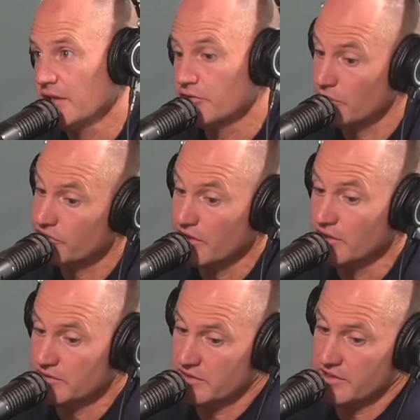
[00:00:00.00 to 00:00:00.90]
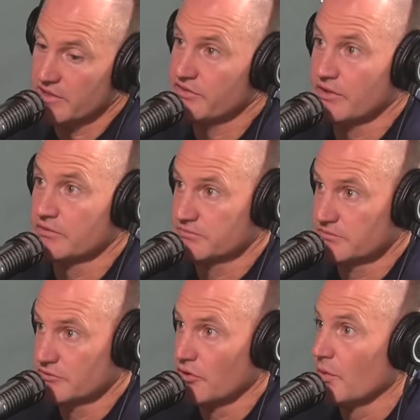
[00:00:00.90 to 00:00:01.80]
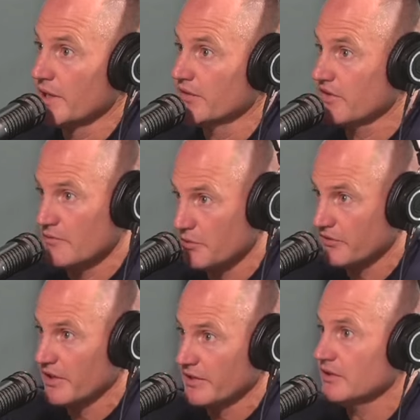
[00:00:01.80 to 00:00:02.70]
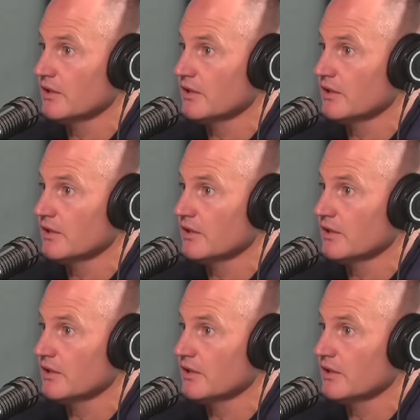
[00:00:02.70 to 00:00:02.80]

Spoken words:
So it's still growing at 7%,